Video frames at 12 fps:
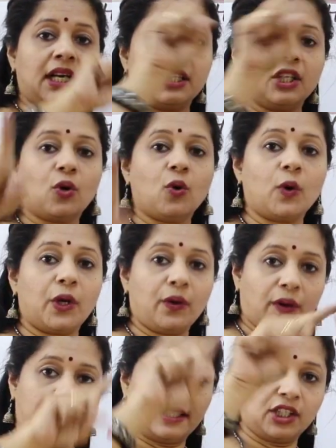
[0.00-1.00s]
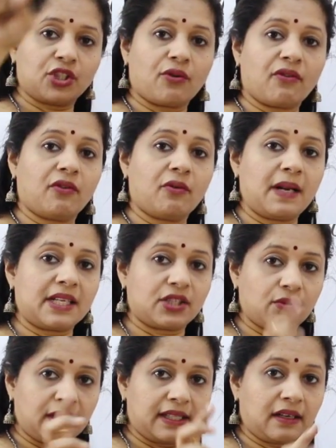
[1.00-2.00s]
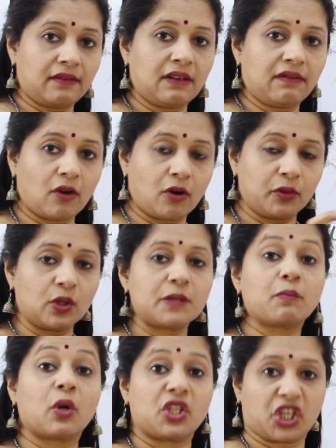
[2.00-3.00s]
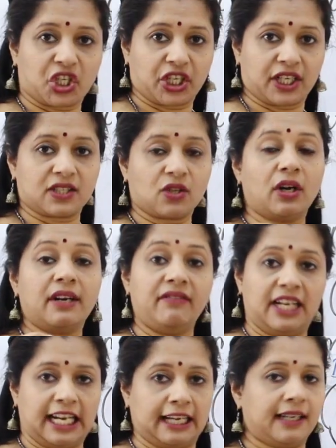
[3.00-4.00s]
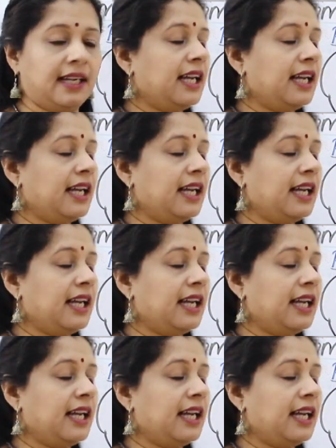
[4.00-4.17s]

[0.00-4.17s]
The chorion and the trophoblast together will form those projections called villi.